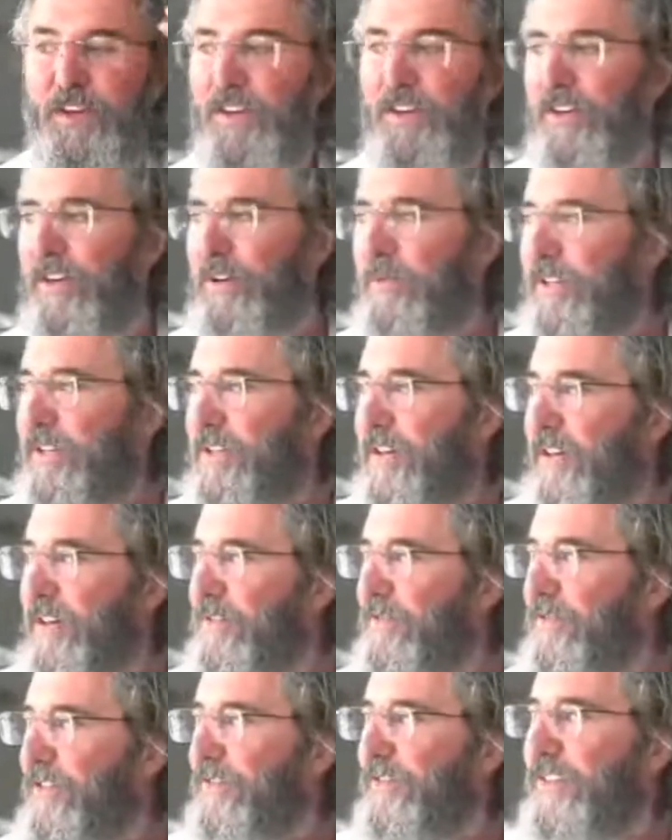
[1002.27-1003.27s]
to be turning
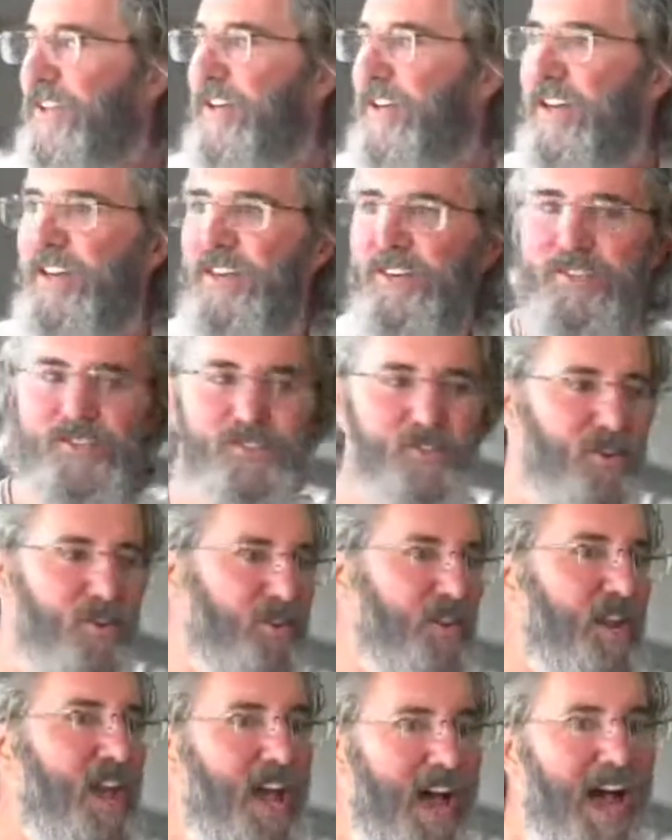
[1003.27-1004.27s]
59 years
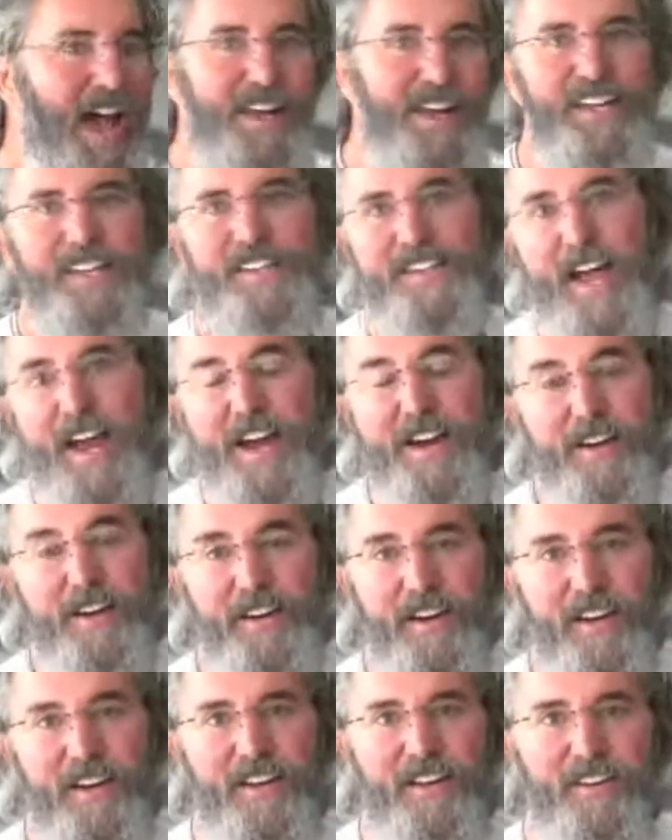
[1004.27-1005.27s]
old. I get
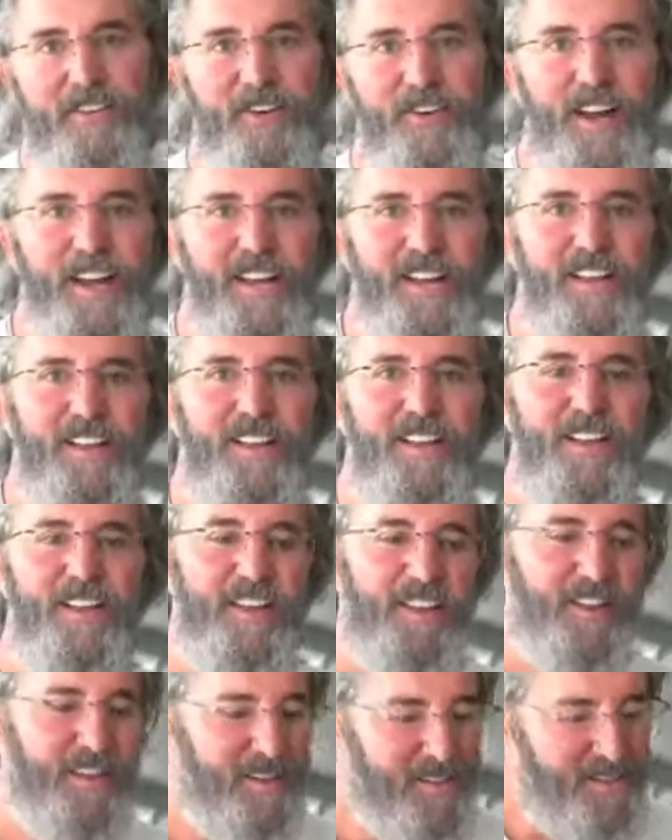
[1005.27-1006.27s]
tired, right?
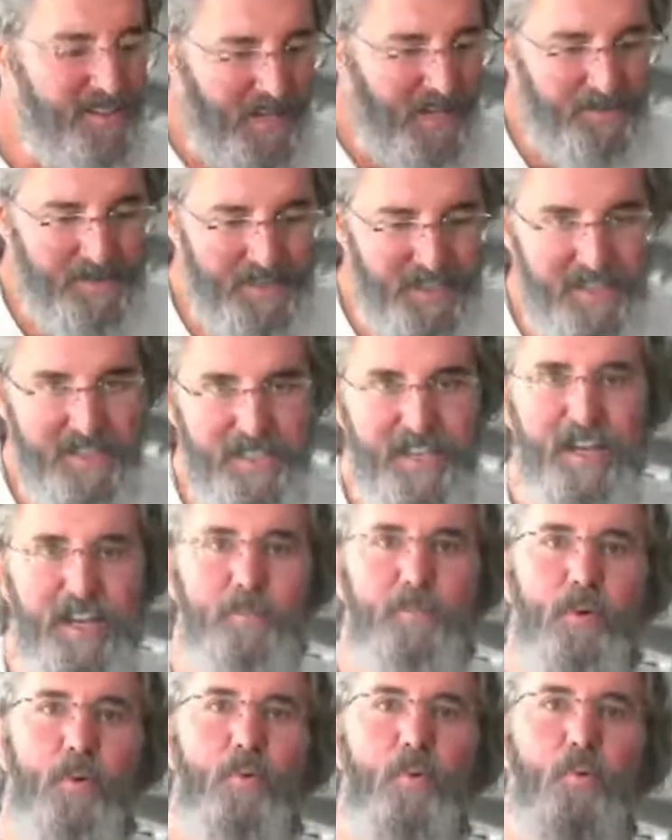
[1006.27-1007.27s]
There's times I get
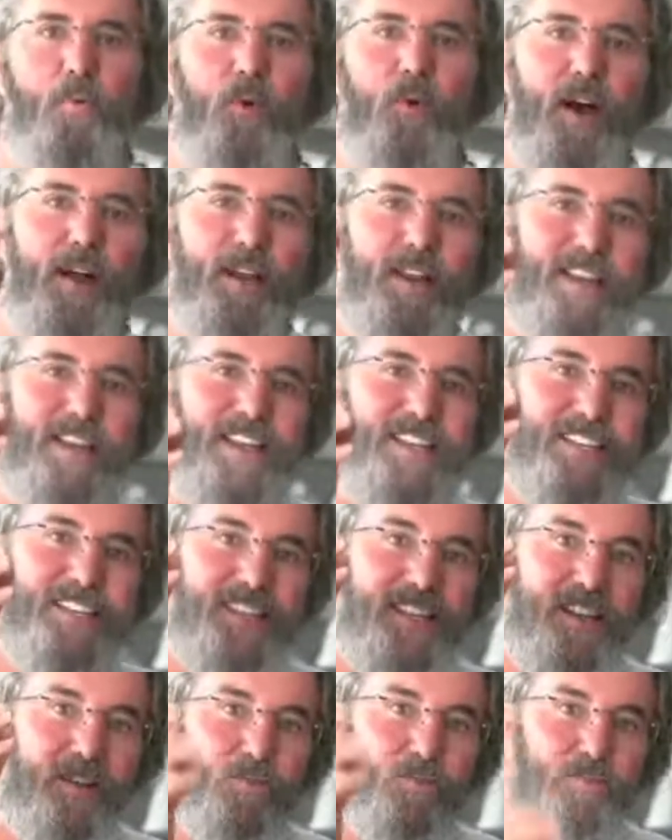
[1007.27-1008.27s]
tired, but what
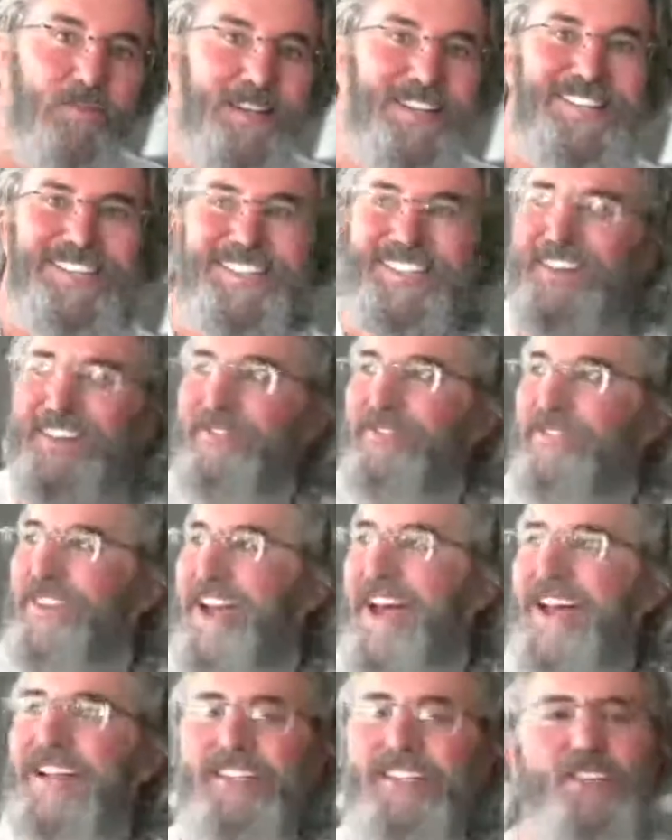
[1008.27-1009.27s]
is the risk of
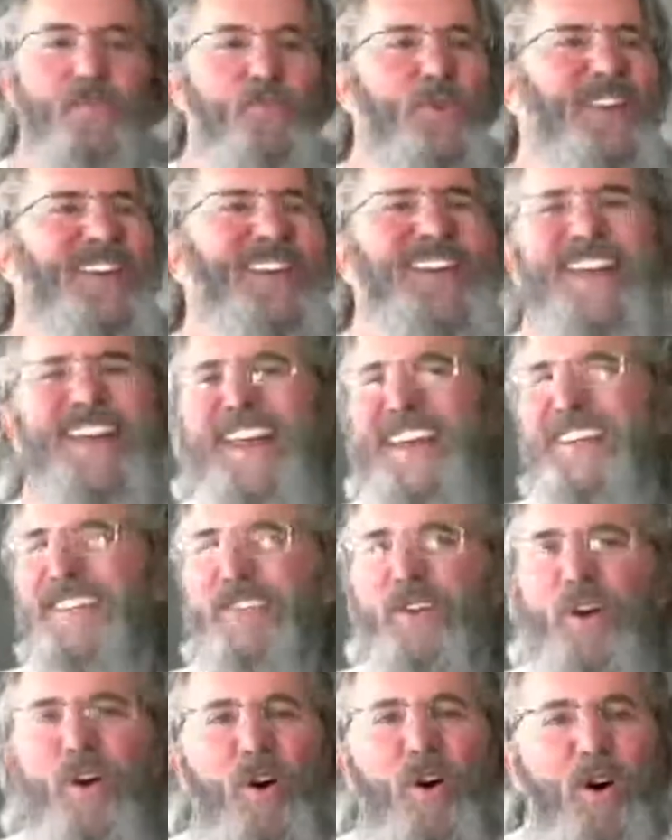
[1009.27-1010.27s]
not doing it? It's
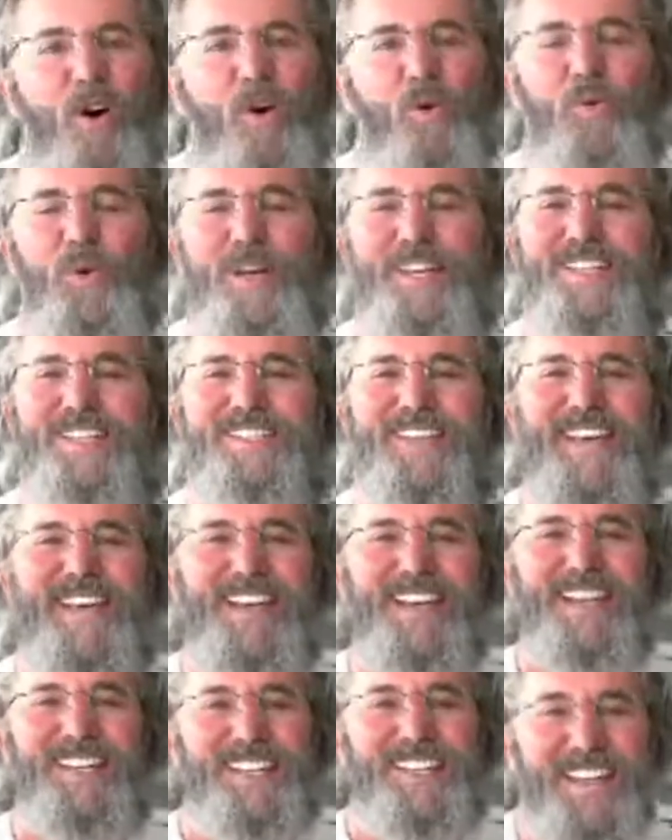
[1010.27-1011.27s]
always
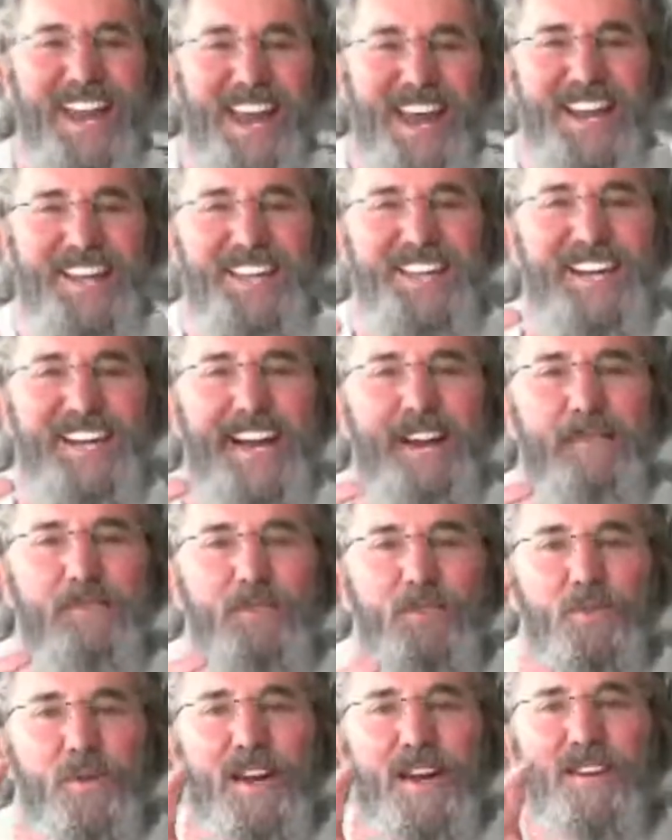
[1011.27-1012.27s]
10 times
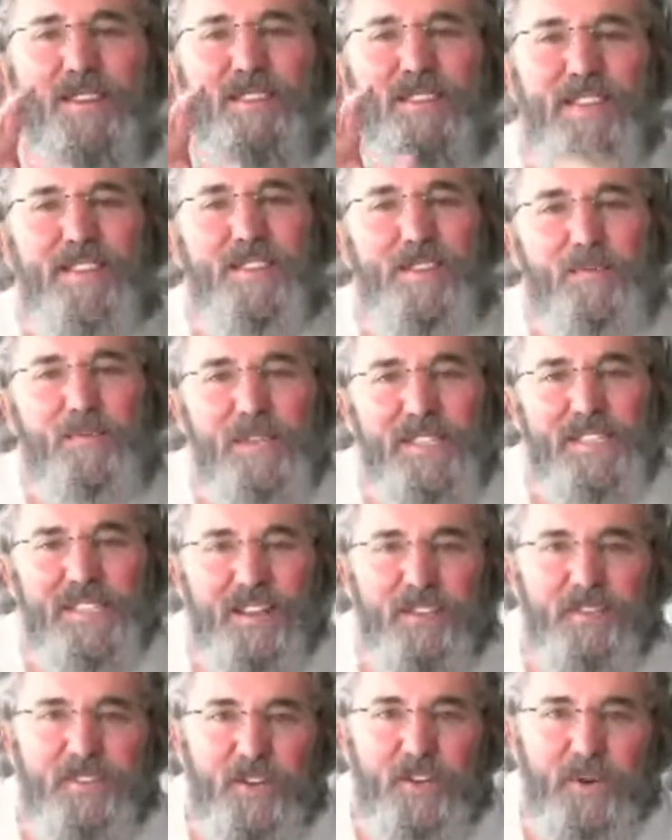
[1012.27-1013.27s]
greater than the risk
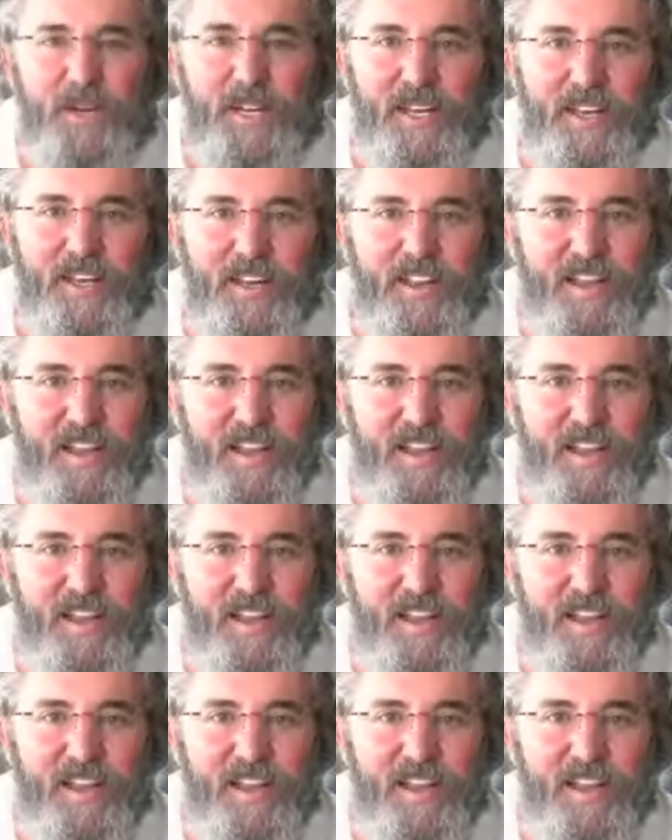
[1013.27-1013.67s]
of doing it.